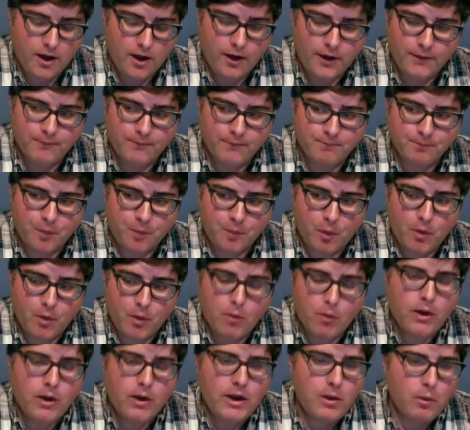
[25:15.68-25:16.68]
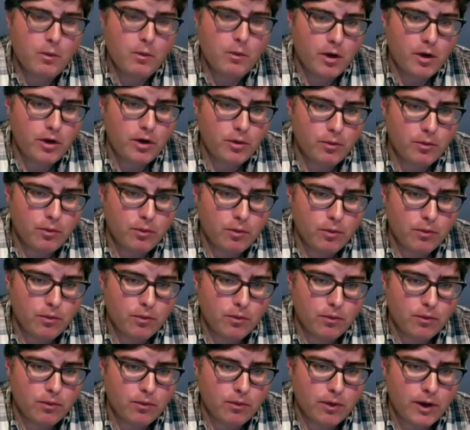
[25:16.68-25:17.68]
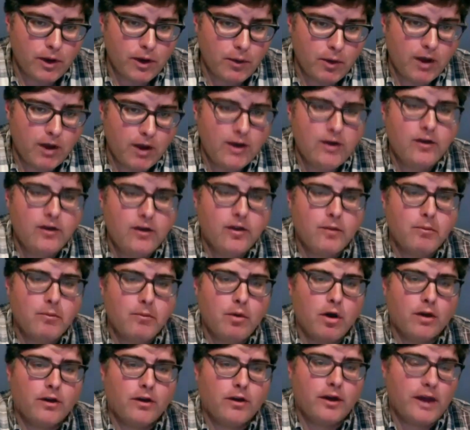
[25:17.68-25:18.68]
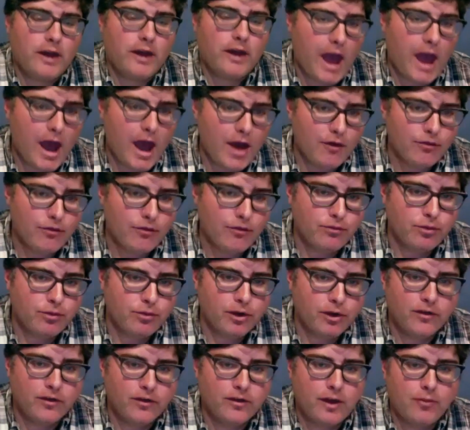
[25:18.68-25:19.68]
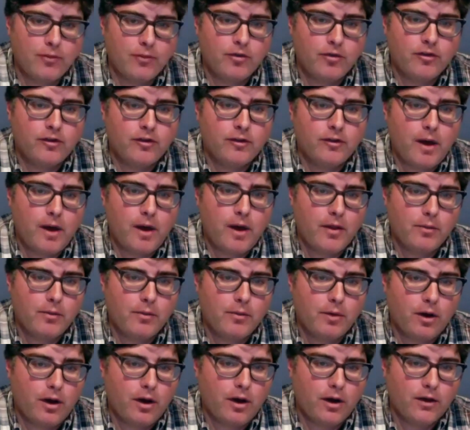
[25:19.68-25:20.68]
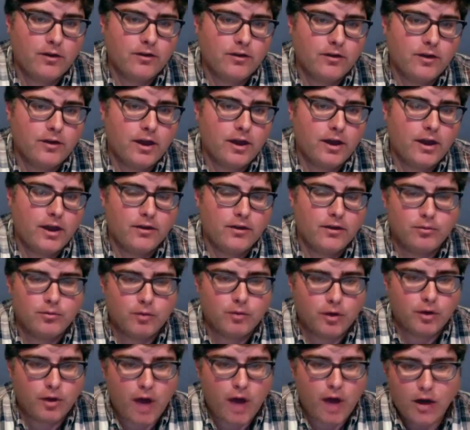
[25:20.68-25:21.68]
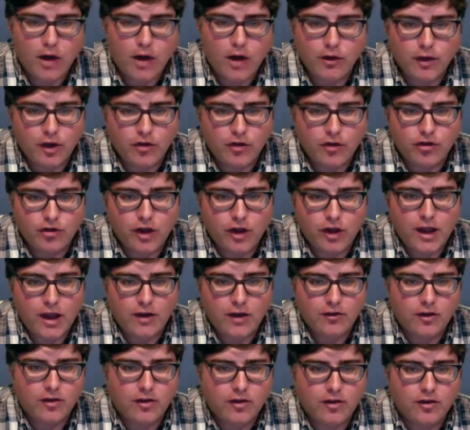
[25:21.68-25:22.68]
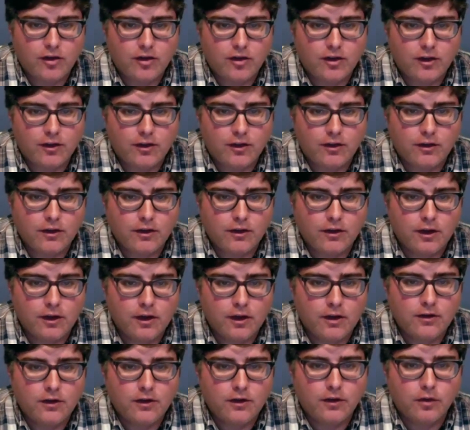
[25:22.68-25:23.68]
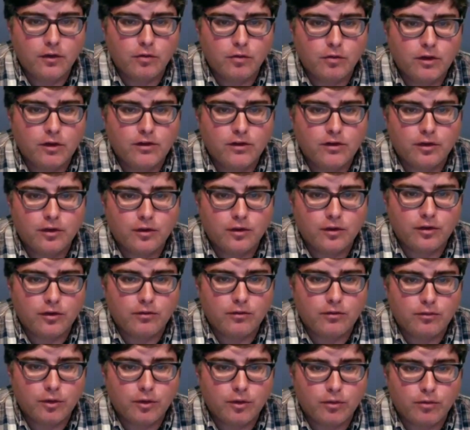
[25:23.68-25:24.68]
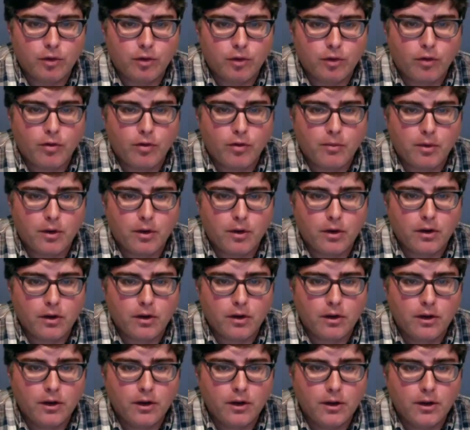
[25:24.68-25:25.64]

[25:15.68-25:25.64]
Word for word: Um, when he when you when he went into the book, did he have preconceptions about the Bronx, and you know, how do they change as he did the did the research and, and wrote the book?